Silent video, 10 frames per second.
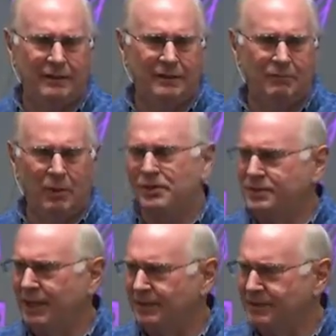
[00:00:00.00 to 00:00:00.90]
Paul
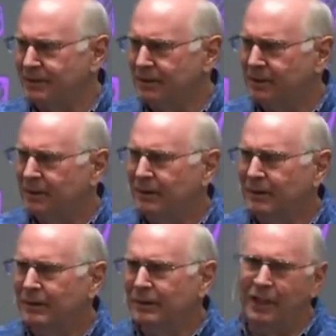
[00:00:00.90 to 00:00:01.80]
says.
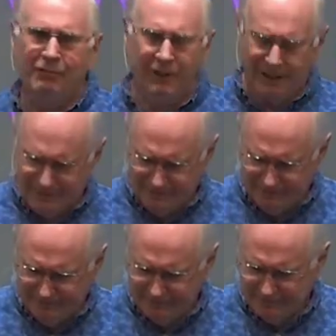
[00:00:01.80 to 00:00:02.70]
Live like it.
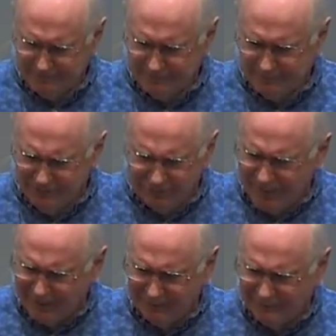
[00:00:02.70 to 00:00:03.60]
Live
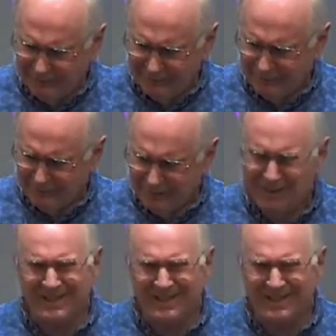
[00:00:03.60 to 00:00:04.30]
like it. It's